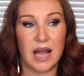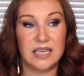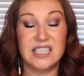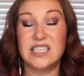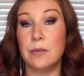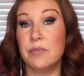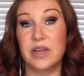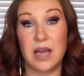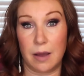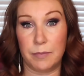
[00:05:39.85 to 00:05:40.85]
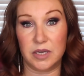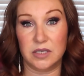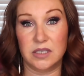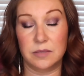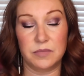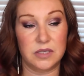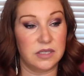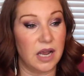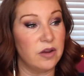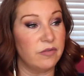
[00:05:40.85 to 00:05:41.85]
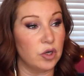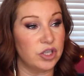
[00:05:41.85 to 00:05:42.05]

and something happens, say you've